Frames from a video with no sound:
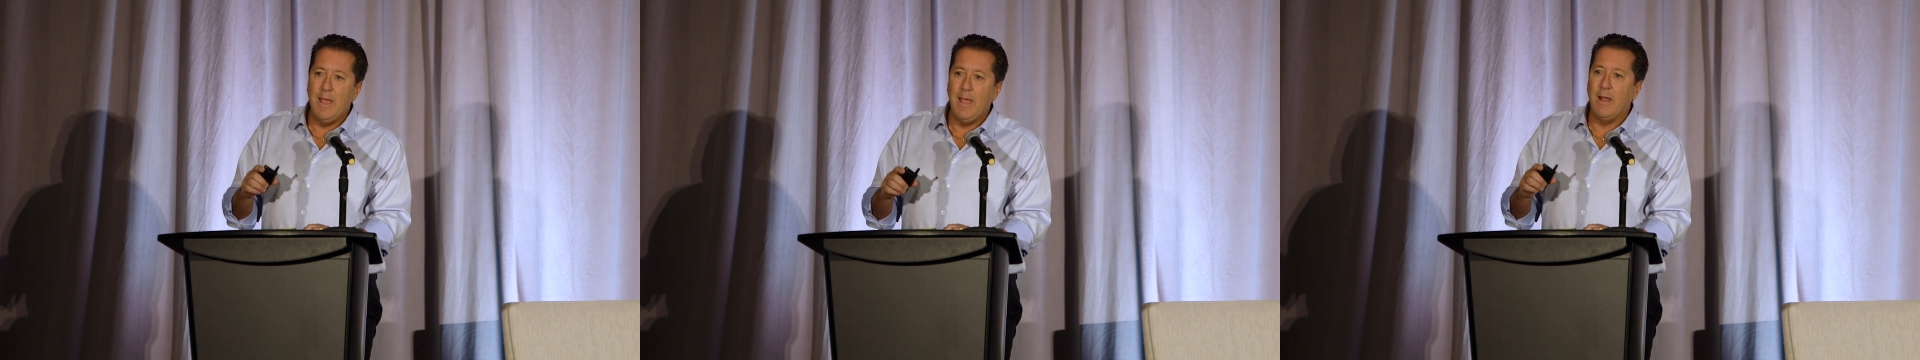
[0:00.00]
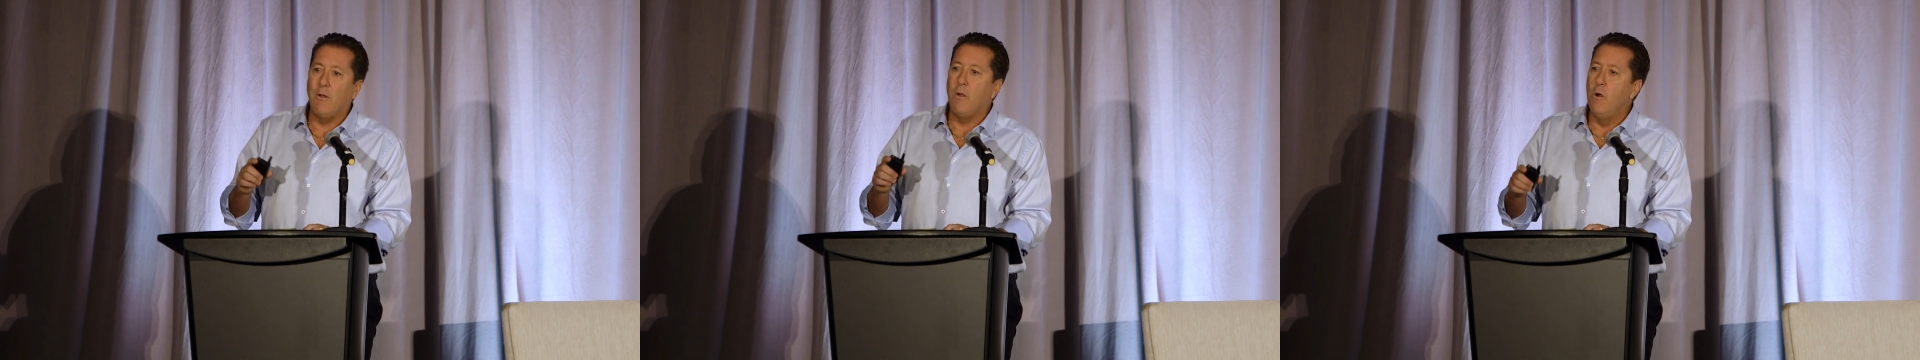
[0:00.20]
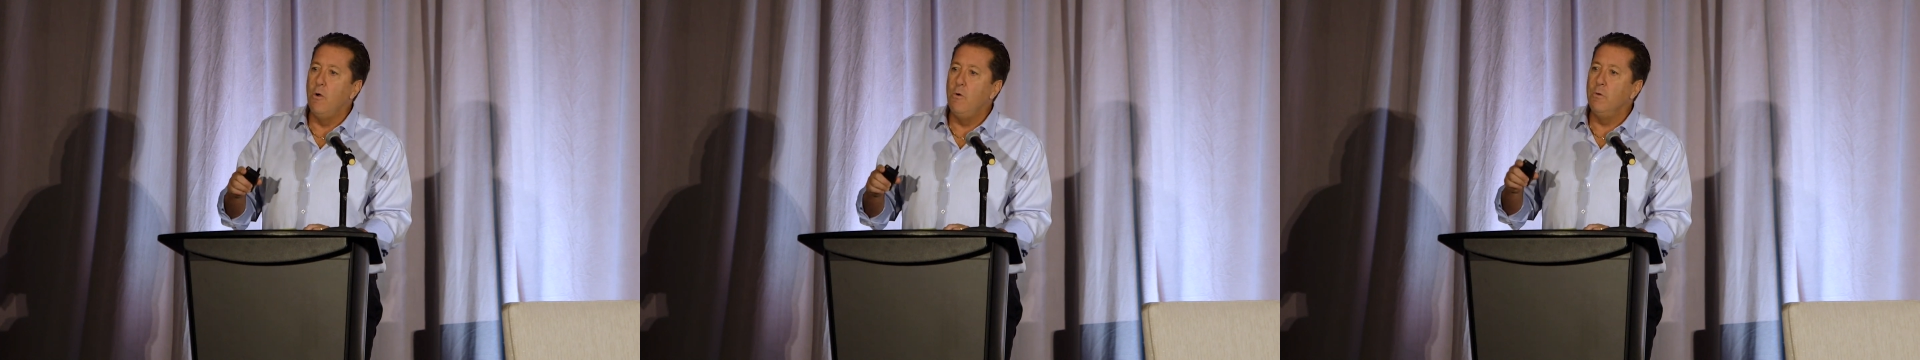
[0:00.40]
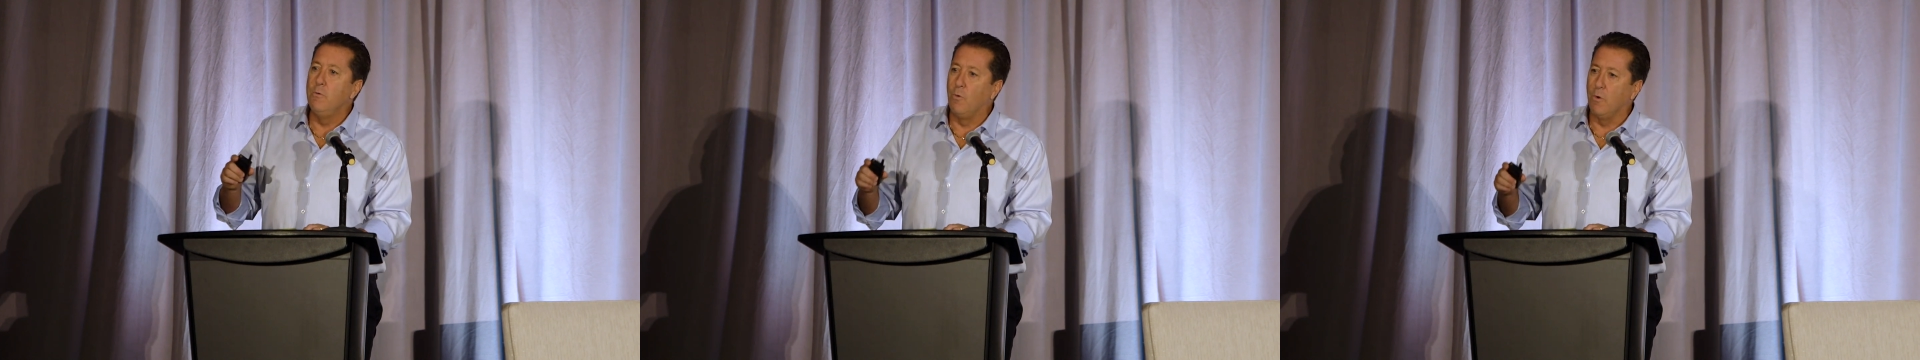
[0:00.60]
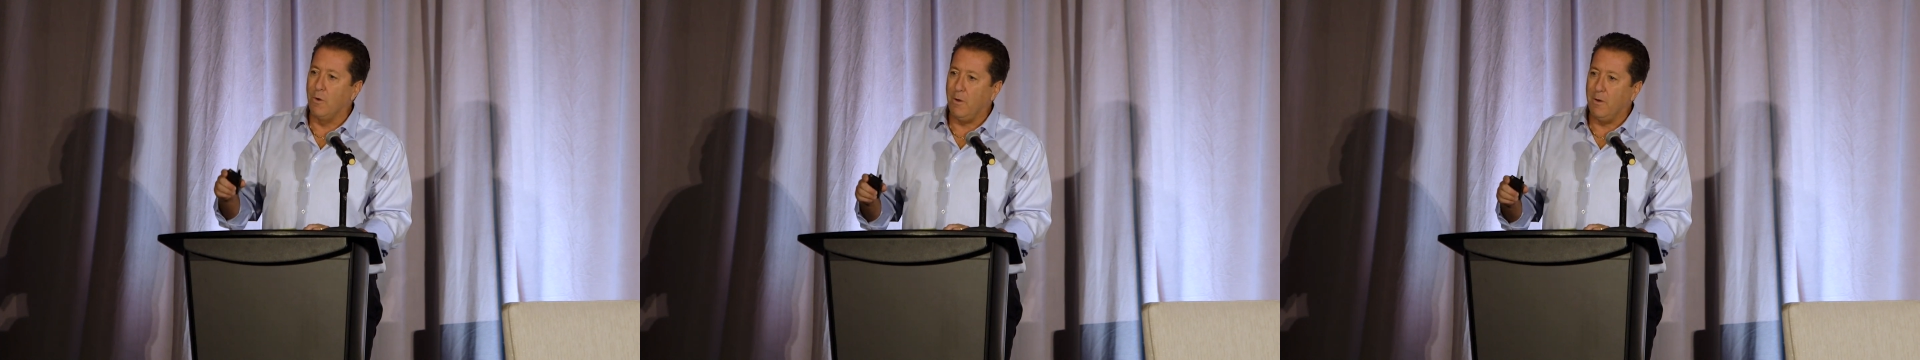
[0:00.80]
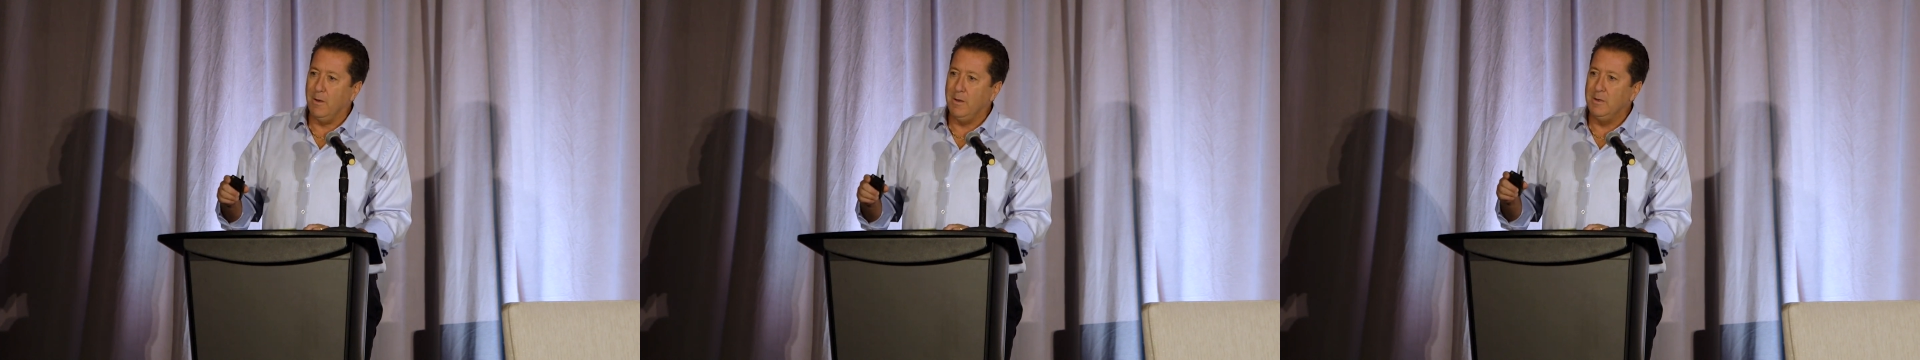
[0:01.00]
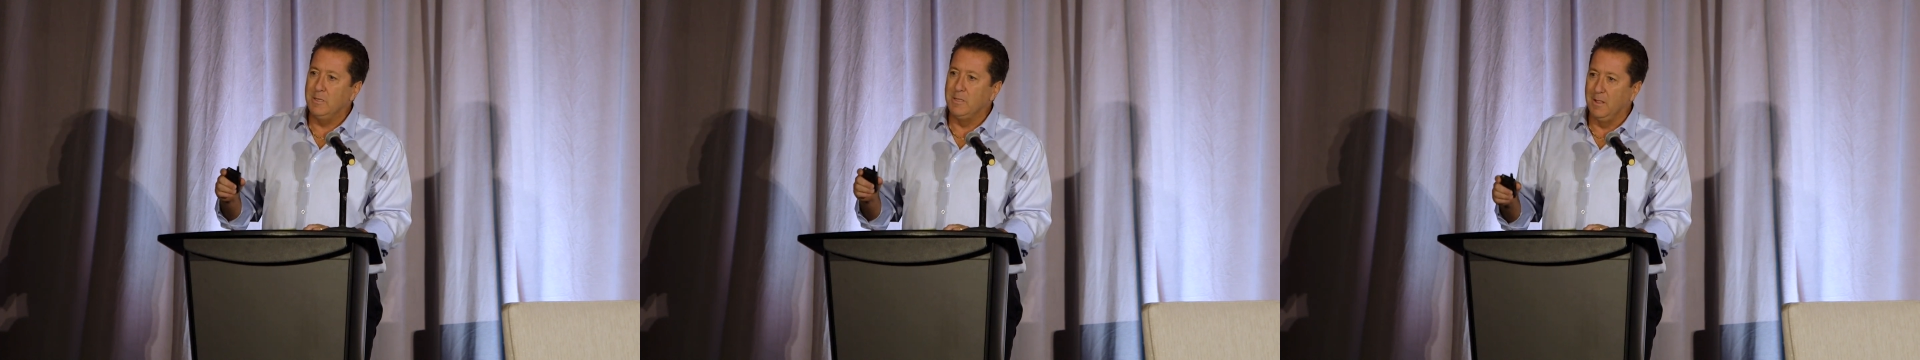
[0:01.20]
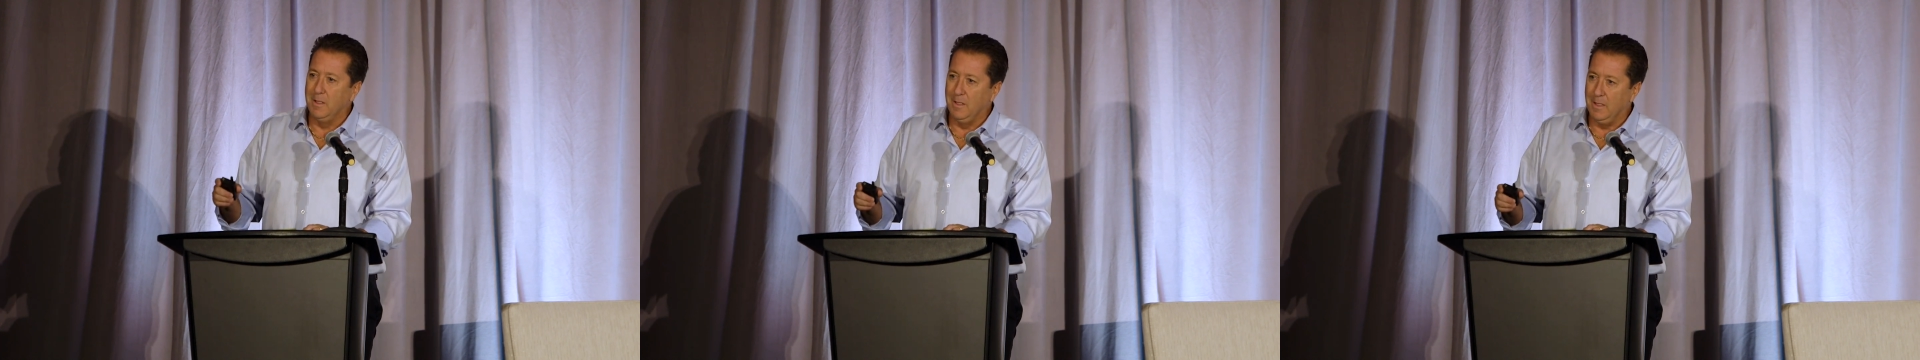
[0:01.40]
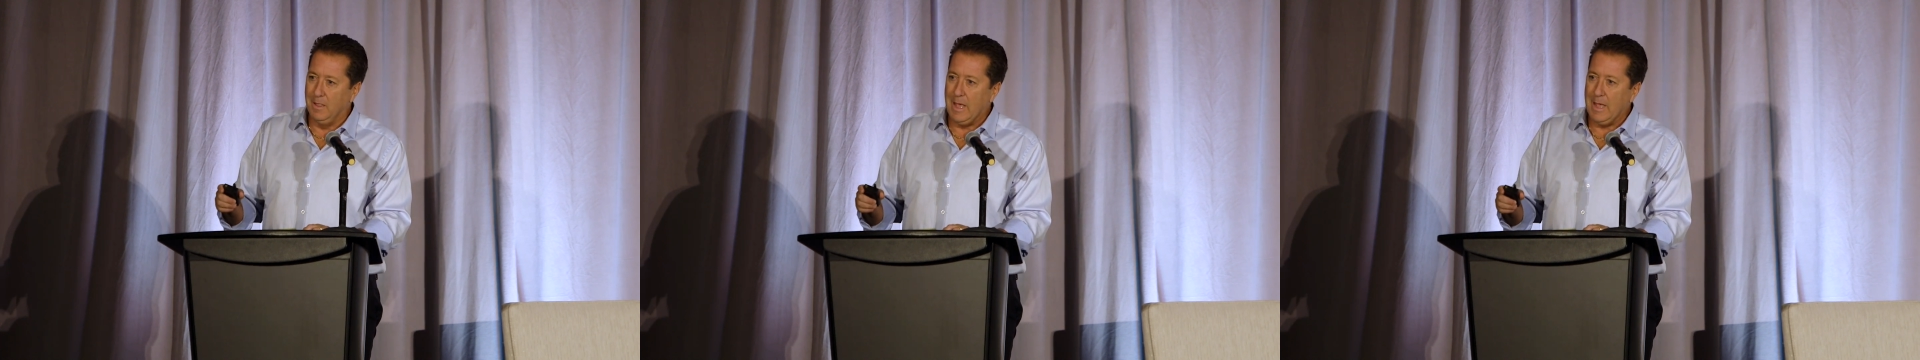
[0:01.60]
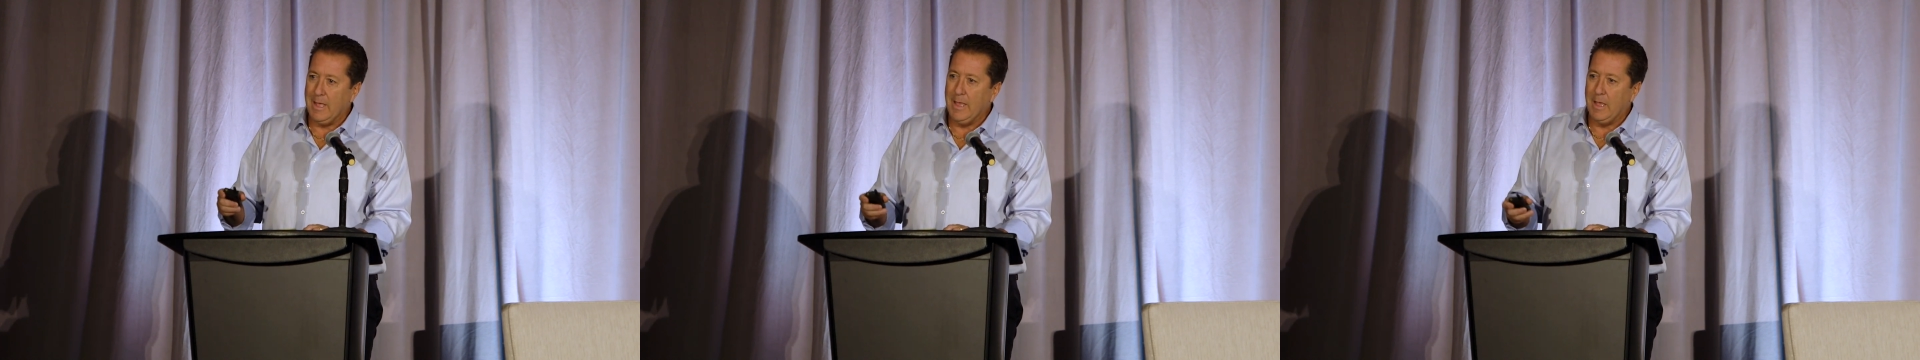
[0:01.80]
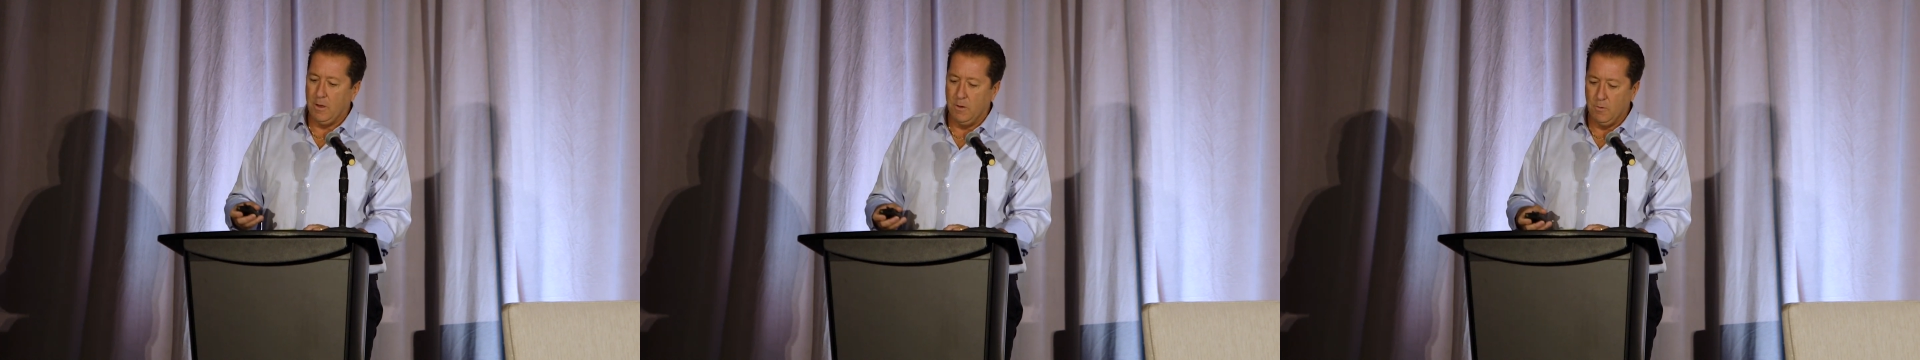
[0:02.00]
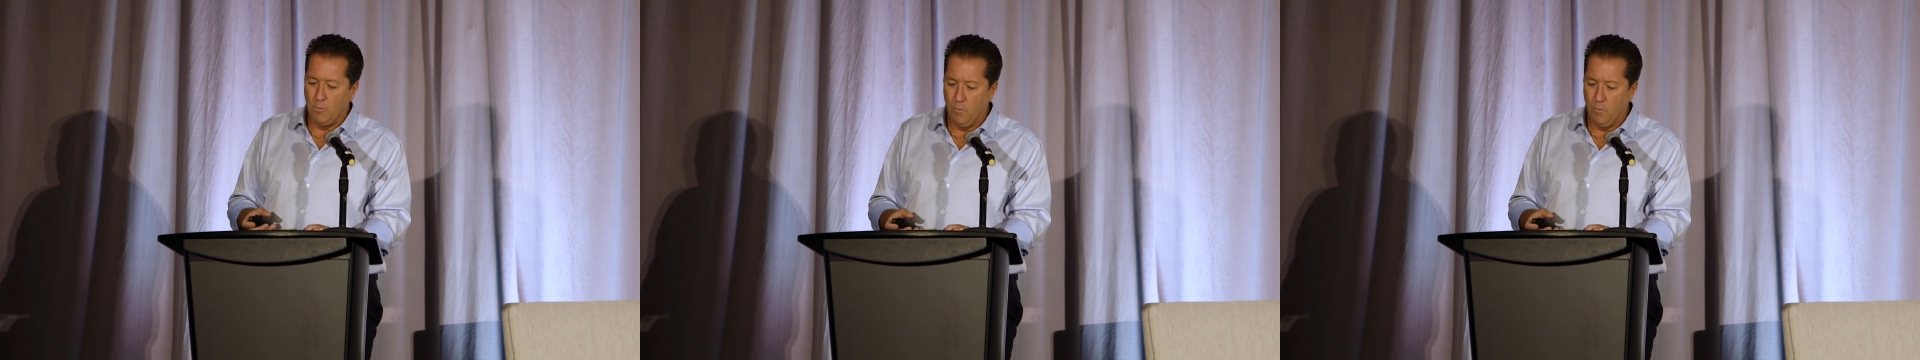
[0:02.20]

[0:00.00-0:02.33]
their own words, like